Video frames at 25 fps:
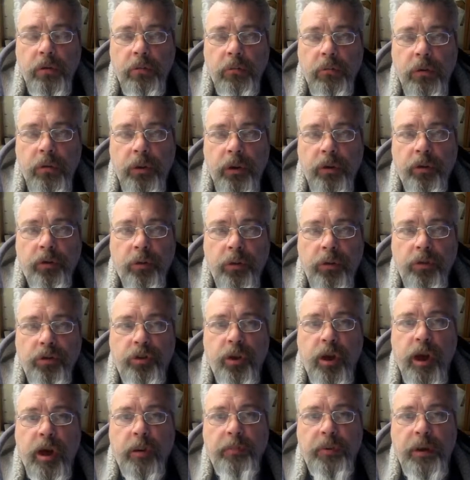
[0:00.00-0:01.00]
we went to a
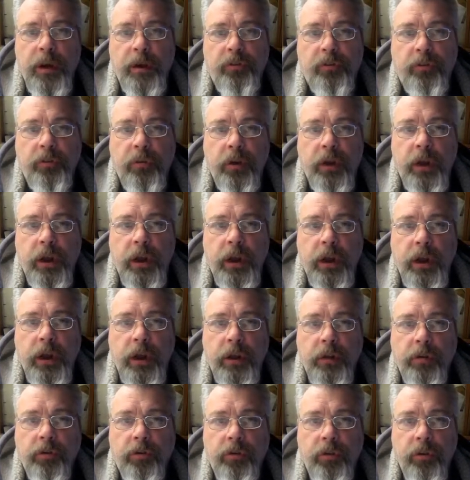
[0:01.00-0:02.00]
job
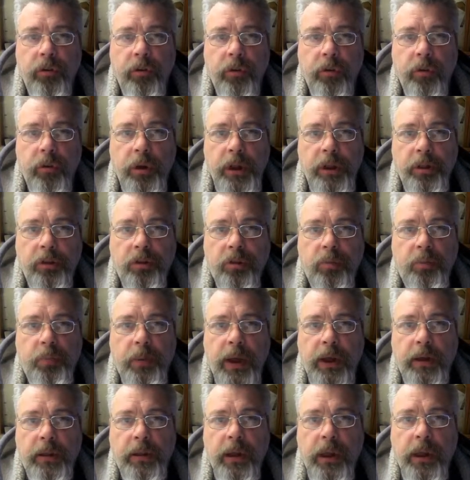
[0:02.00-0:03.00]
yesterday to
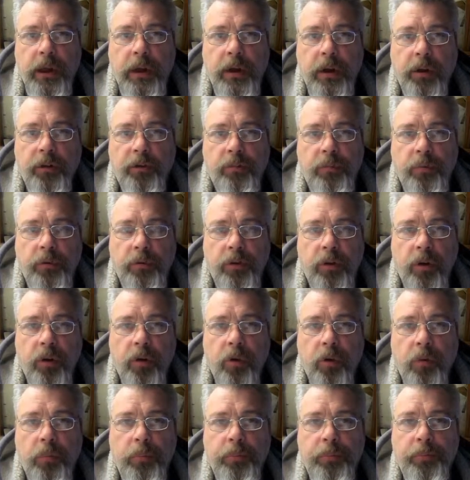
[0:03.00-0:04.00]
inspect a customer's
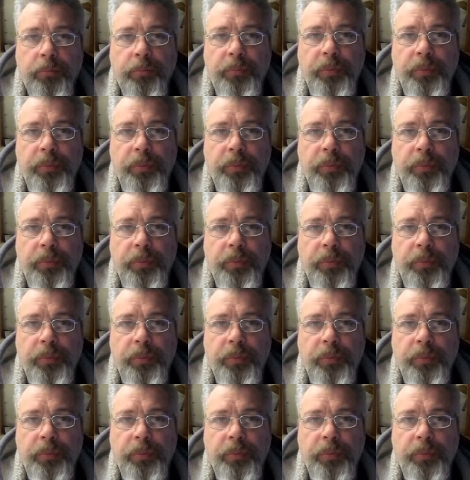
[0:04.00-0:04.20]
home,